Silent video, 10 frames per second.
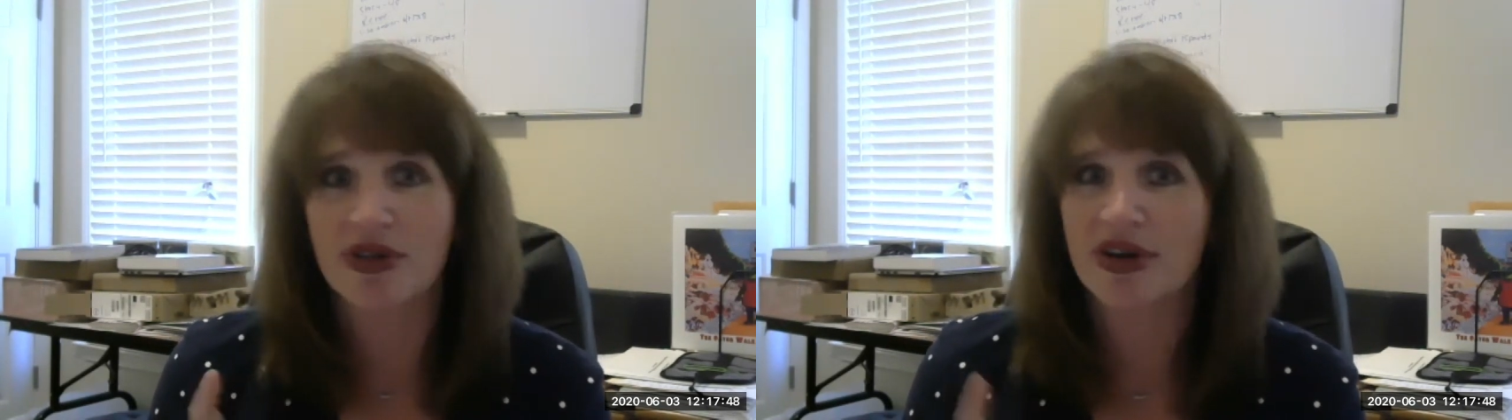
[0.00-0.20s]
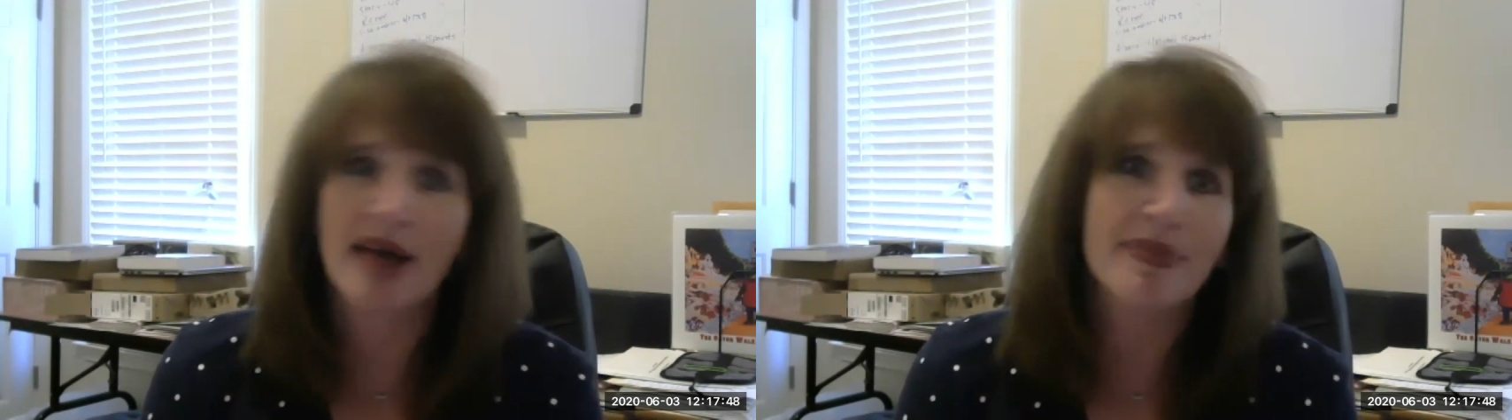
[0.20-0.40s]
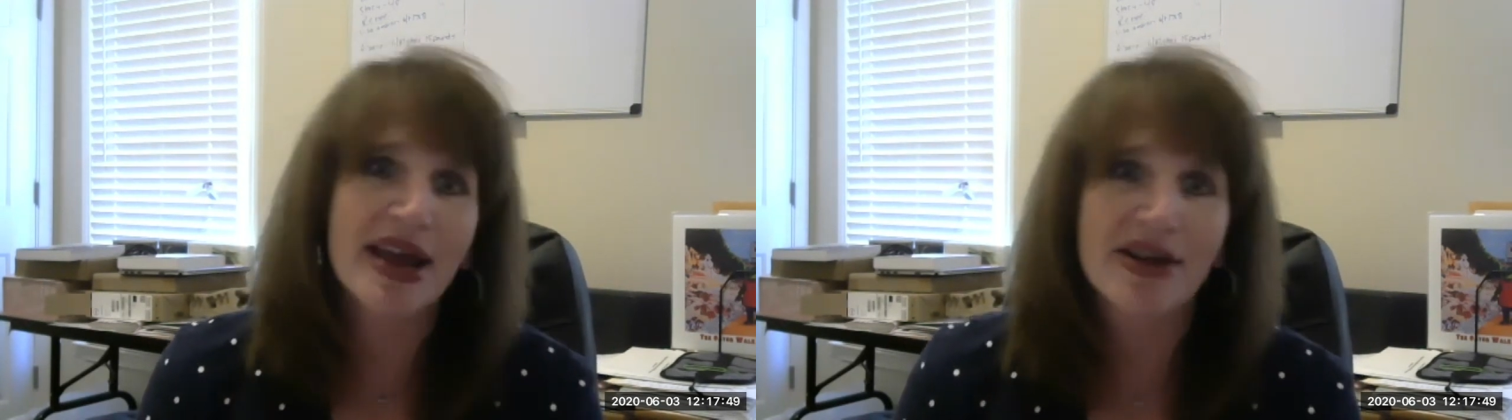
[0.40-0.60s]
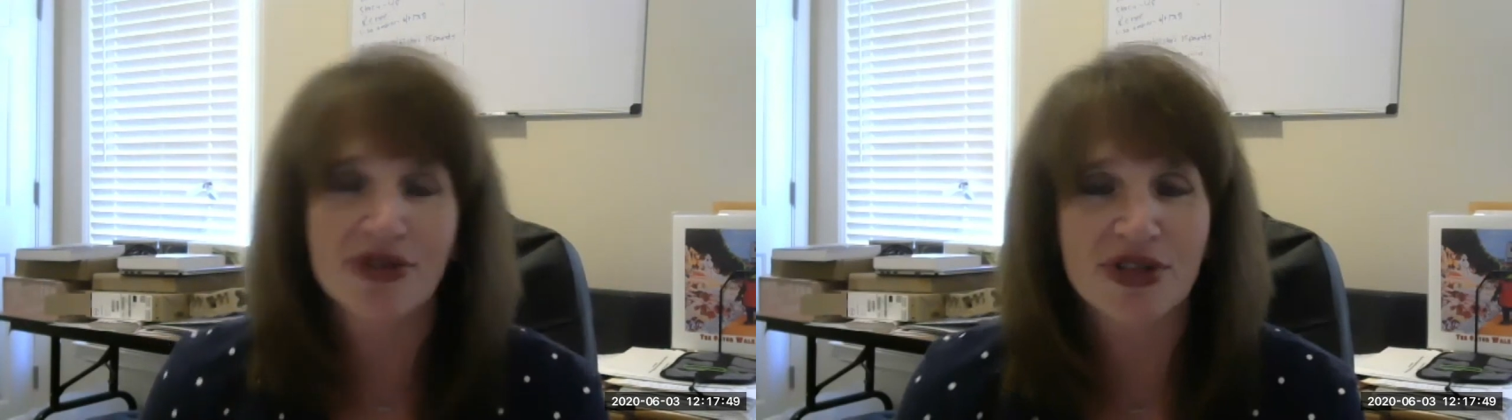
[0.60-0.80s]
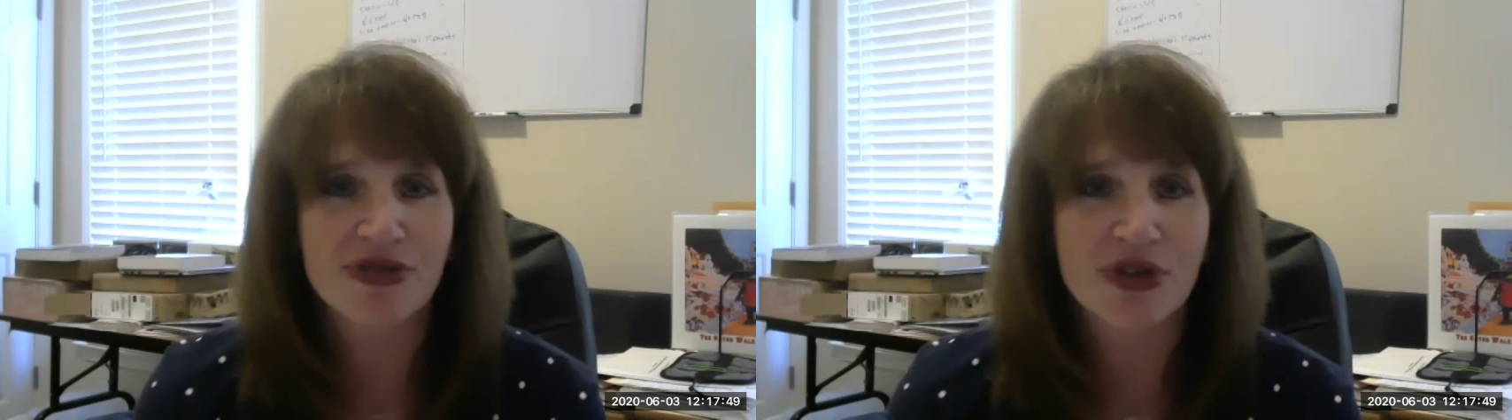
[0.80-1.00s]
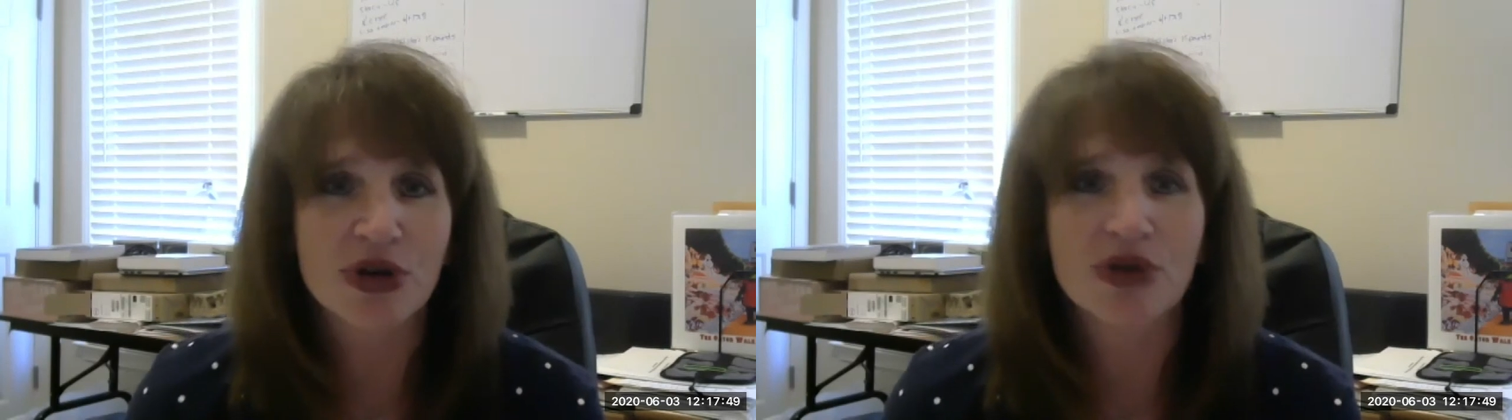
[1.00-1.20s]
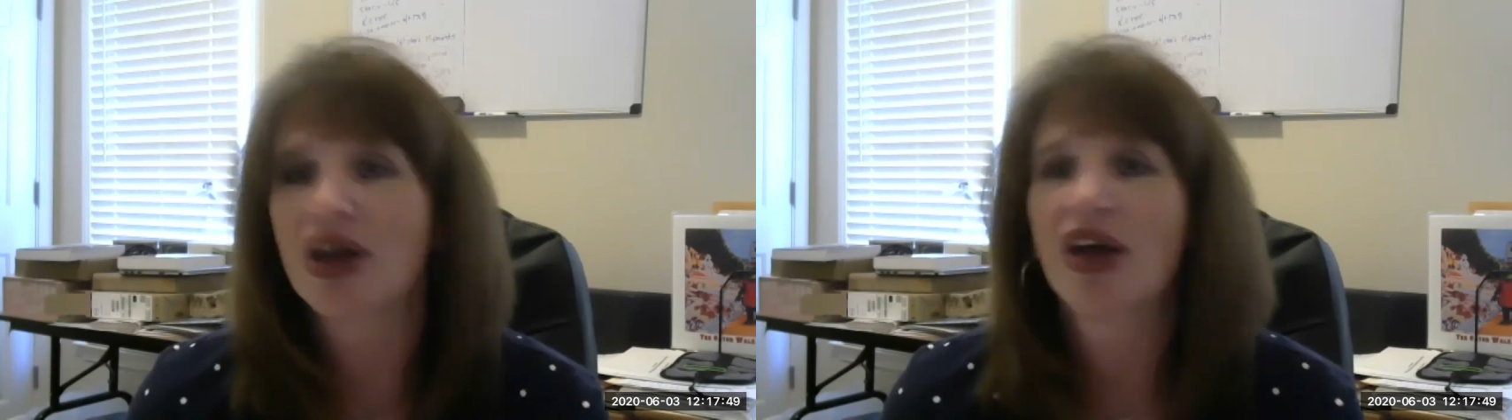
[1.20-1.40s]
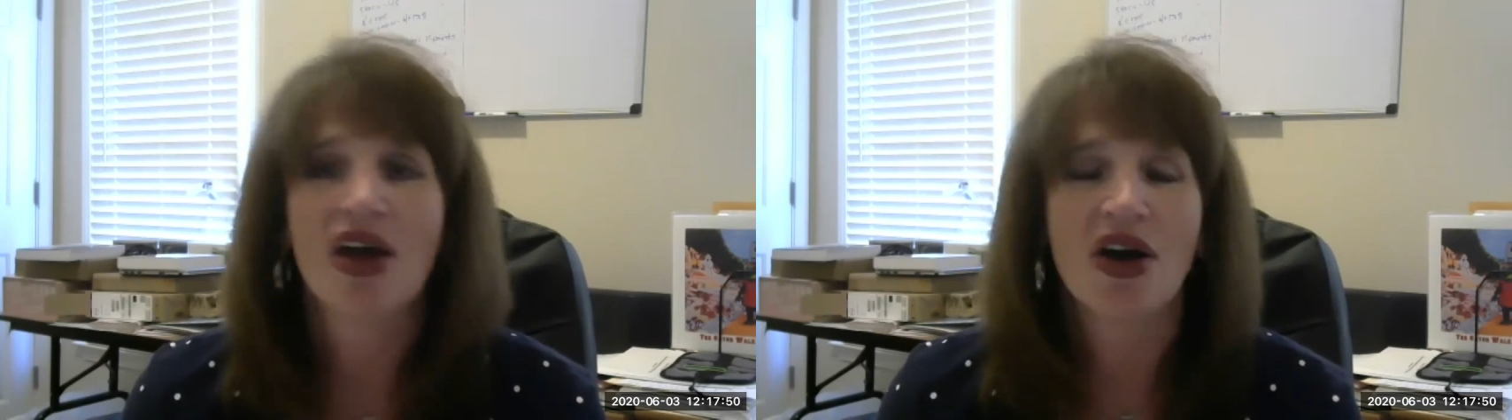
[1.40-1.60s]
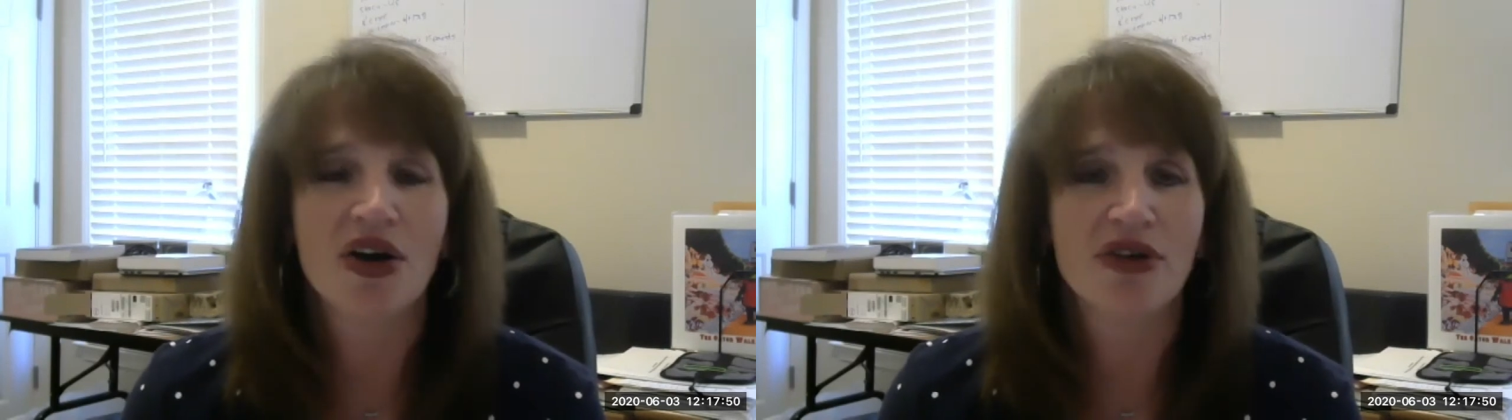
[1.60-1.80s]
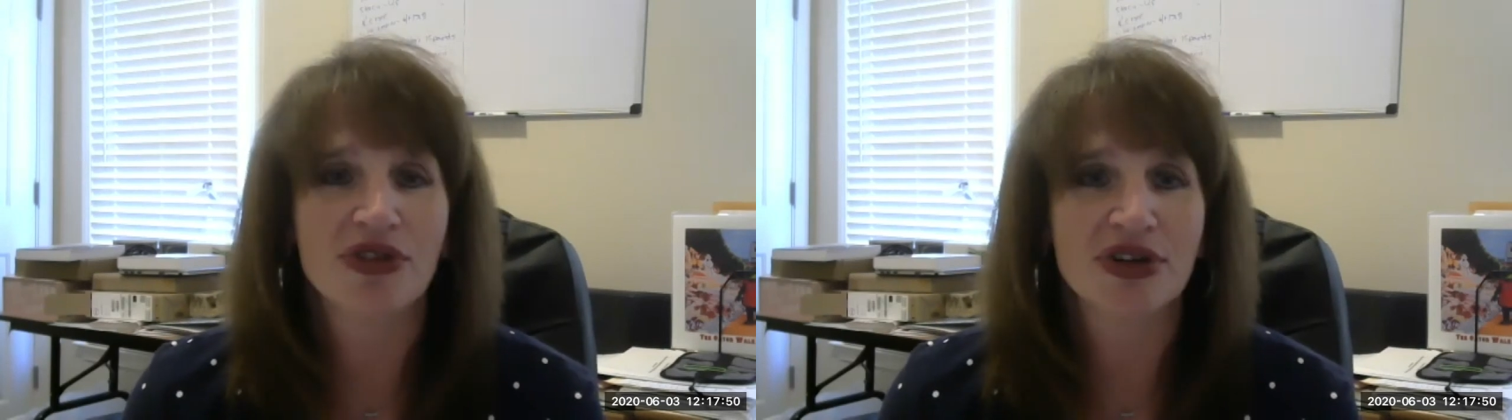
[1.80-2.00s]
they're not paying for the food
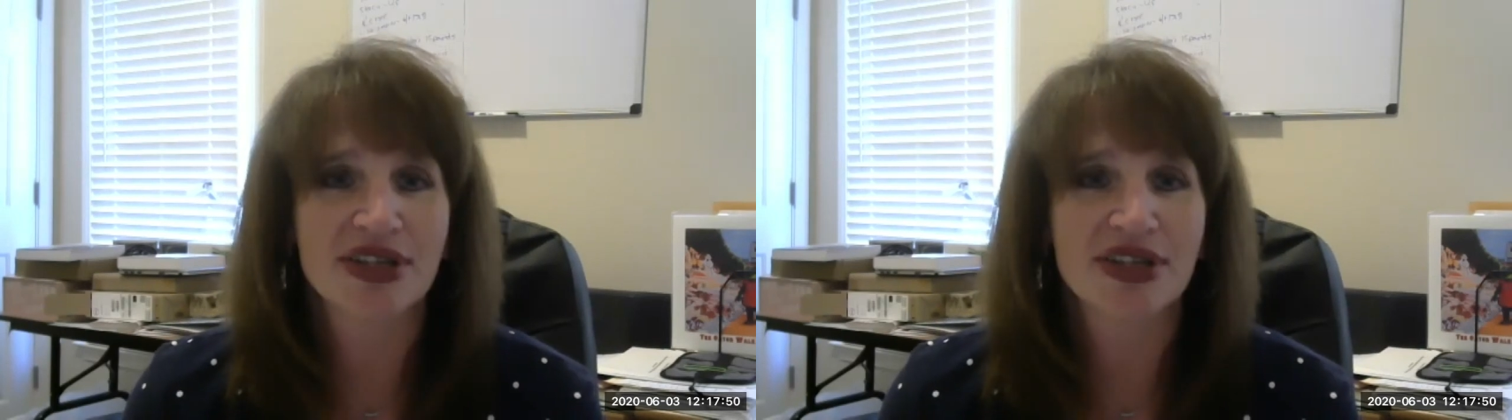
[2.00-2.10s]
or for